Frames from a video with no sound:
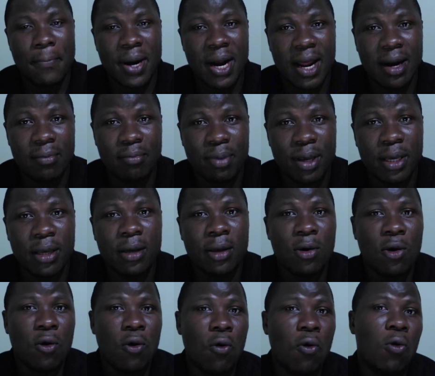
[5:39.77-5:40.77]
plan B,
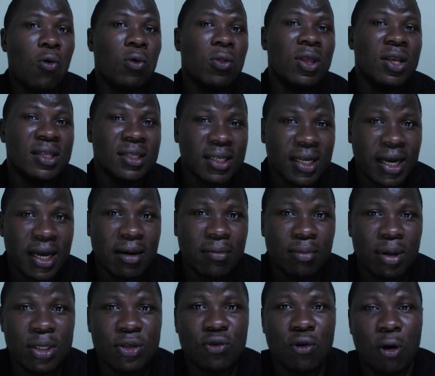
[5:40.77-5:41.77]
or the
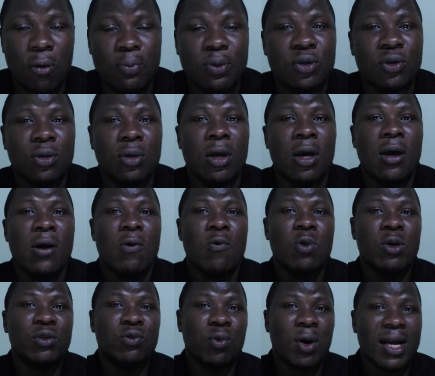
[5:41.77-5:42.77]
second best option,
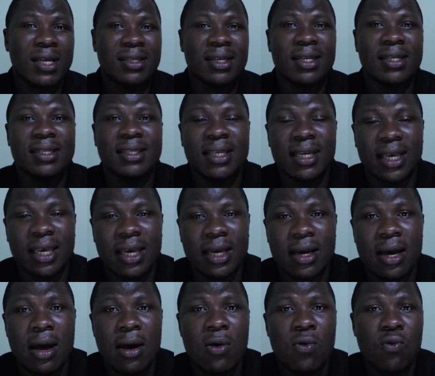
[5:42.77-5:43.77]
which was
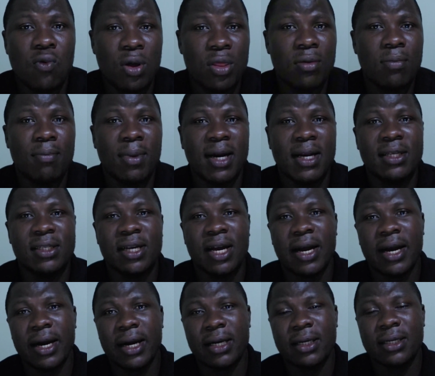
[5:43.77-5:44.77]
sticking with
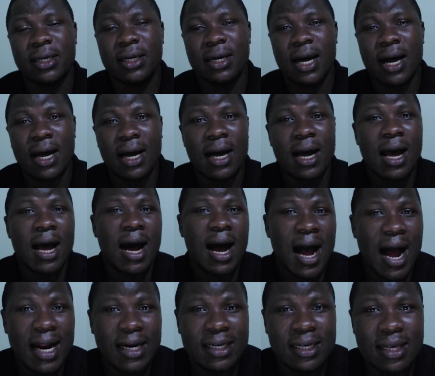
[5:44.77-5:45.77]
manager Erik ten Hag
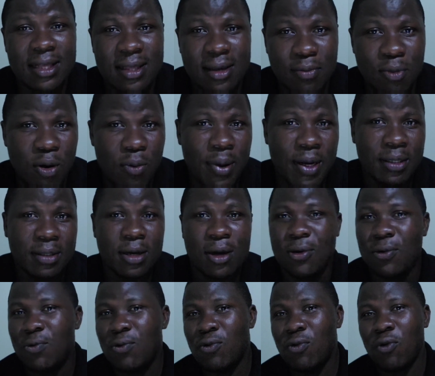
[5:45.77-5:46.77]
at the moment,
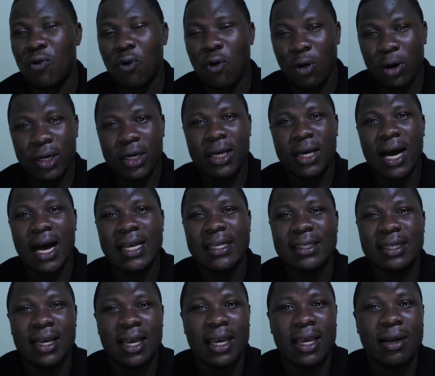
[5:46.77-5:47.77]
who only
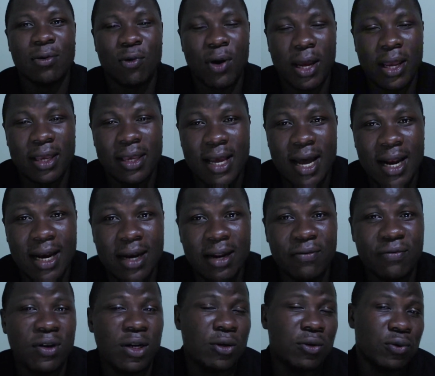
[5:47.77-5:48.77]
has a year
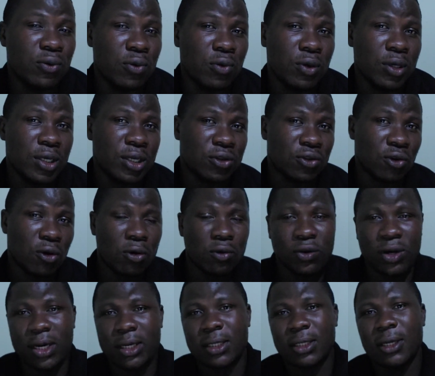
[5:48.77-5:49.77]
left to his
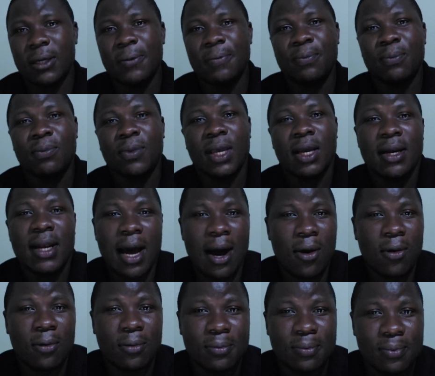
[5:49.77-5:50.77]
contract.
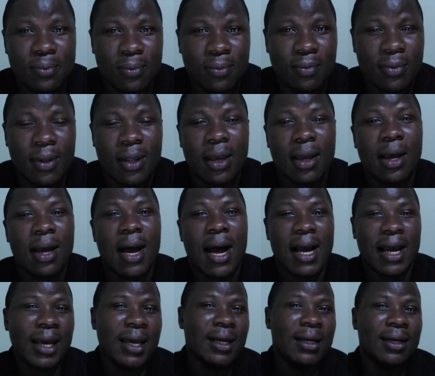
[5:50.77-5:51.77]
Now,
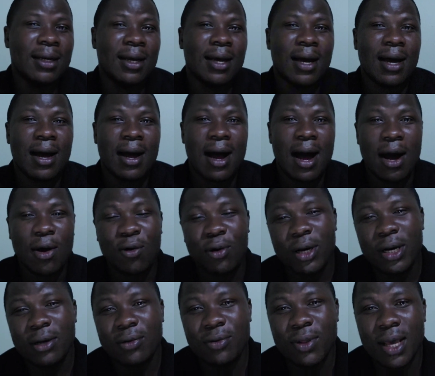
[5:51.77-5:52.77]
again,
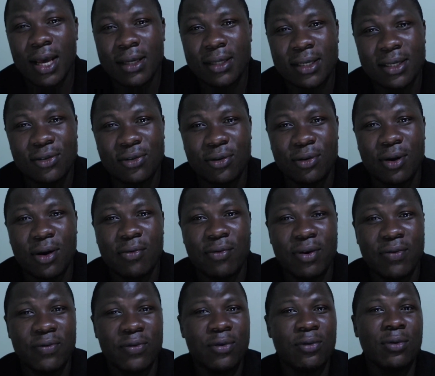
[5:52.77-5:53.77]
according to their season
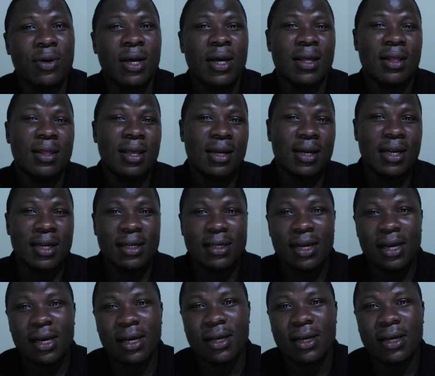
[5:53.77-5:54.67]
review, they did